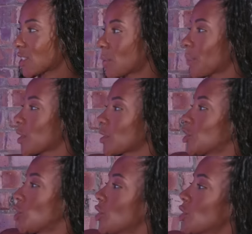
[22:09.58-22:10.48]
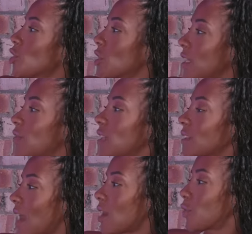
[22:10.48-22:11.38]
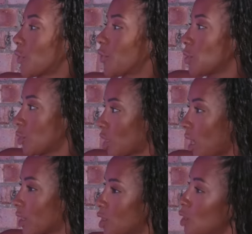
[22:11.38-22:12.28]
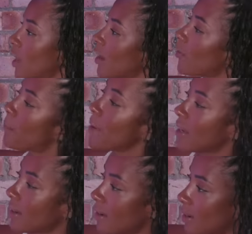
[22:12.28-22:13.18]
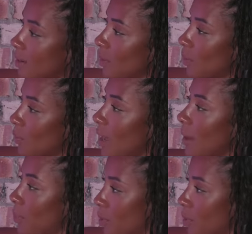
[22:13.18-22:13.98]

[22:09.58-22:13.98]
So, but you're you're living in kind of the future. So you've kind of been where